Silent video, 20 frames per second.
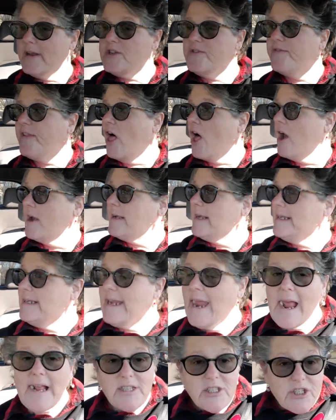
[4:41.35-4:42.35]
much vlogging
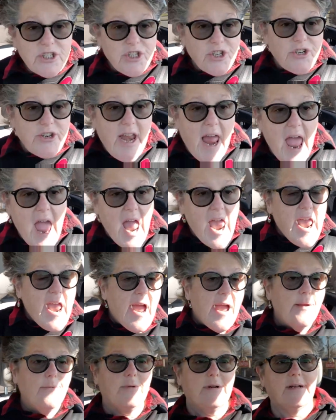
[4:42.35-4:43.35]
yesterday.
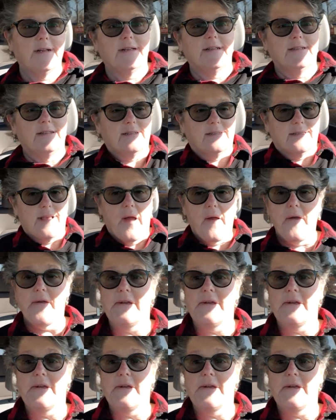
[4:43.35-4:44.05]
I was